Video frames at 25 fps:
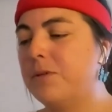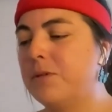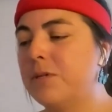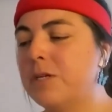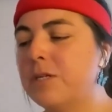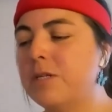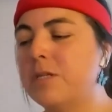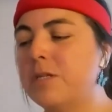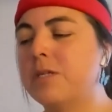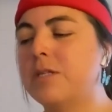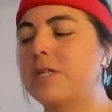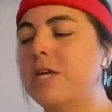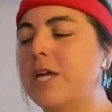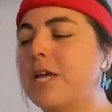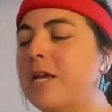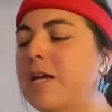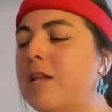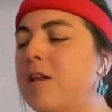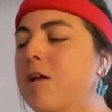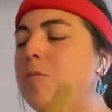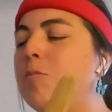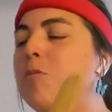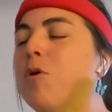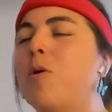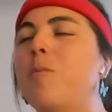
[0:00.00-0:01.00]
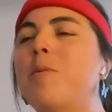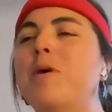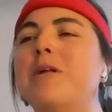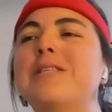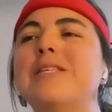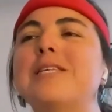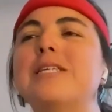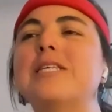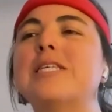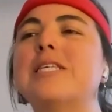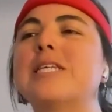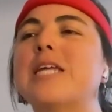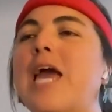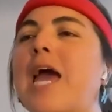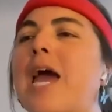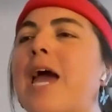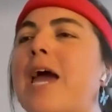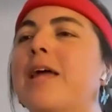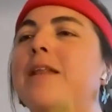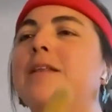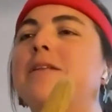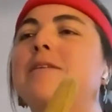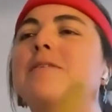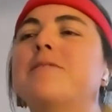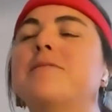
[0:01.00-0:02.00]
Just taking a moment to
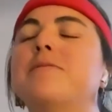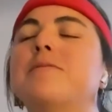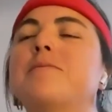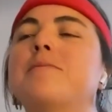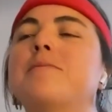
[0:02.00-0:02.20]
scan.